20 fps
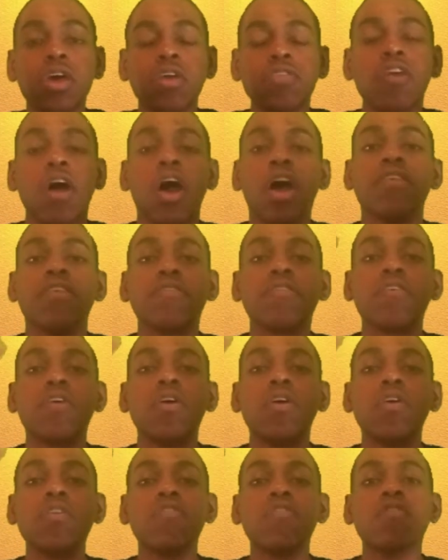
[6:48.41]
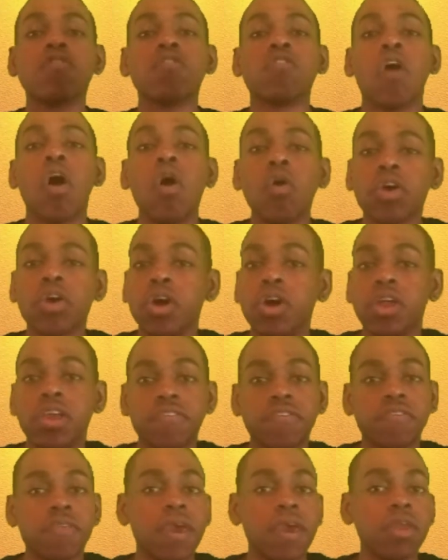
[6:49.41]
does so good
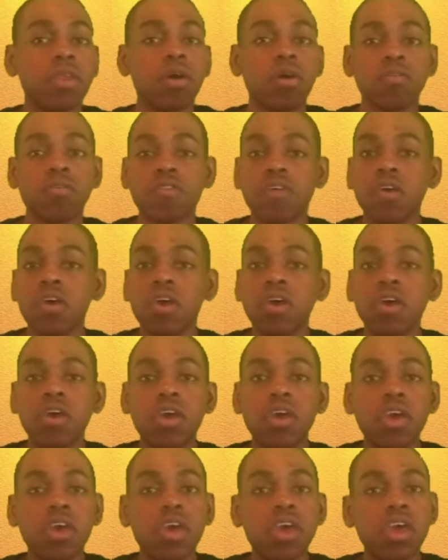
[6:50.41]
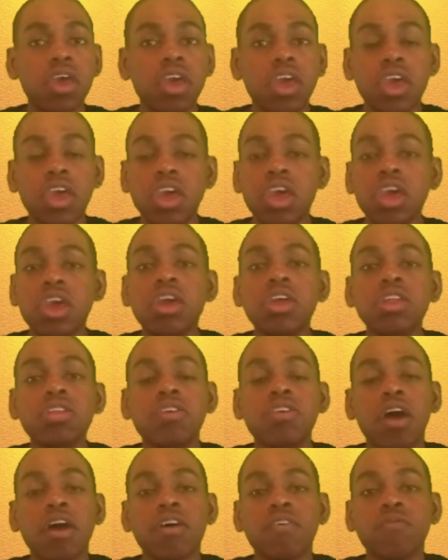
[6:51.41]
as Thanos. He
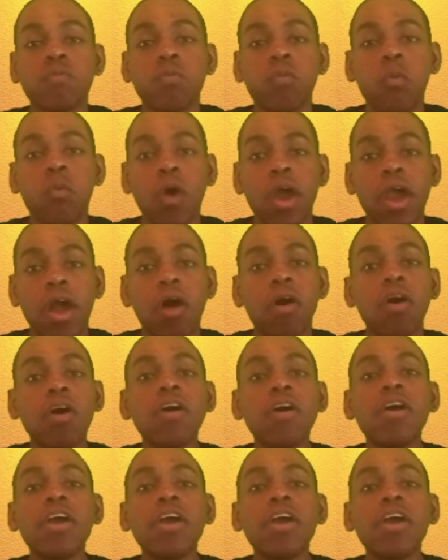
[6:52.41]
does well.